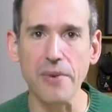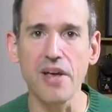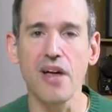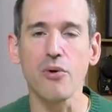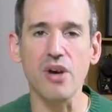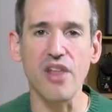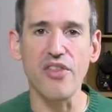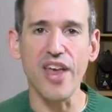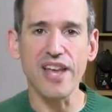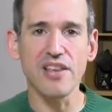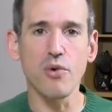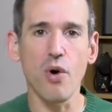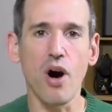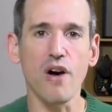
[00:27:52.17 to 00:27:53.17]
up. I want to
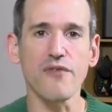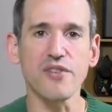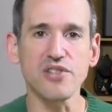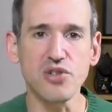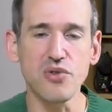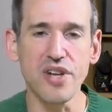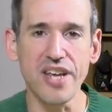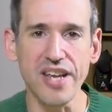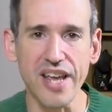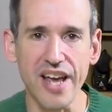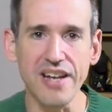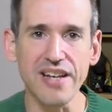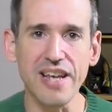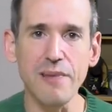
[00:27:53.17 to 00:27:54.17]
thank you all for tuning
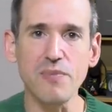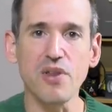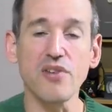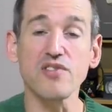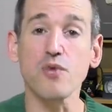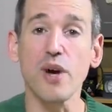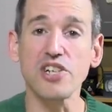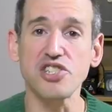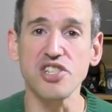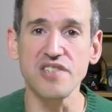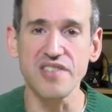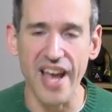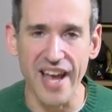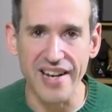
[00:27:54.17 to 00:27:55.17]
in. Keep those
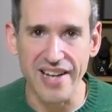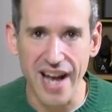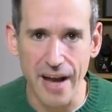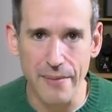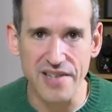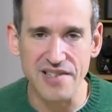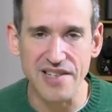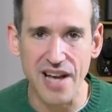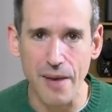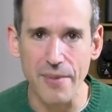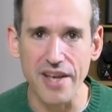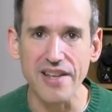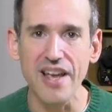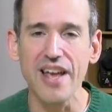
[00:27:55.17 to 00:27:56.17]
questions and comments
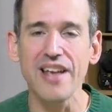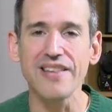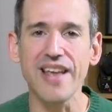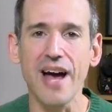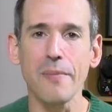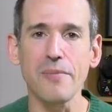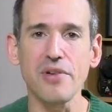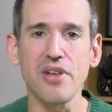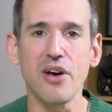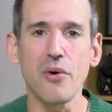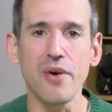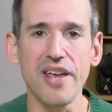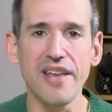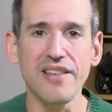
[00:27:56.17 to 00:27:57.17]
coming down
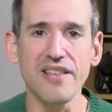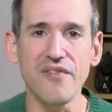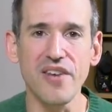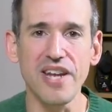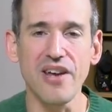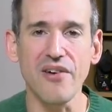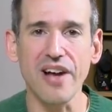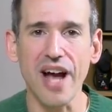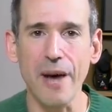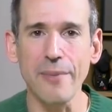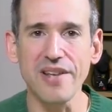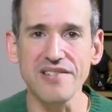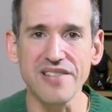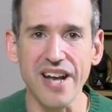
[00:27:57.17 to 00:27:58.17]
below in the video
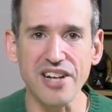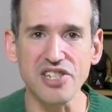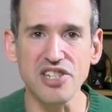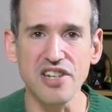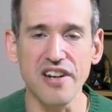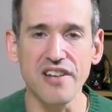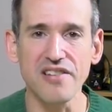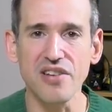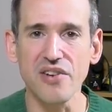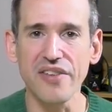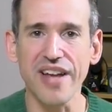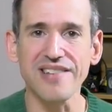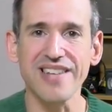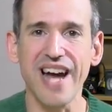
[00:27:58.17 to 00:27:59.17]
comments section. And
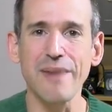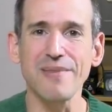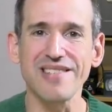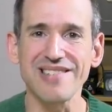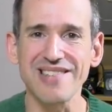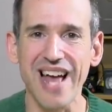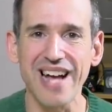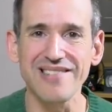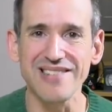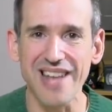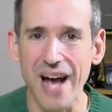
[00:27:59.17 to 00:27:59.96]
until next time, this is Lon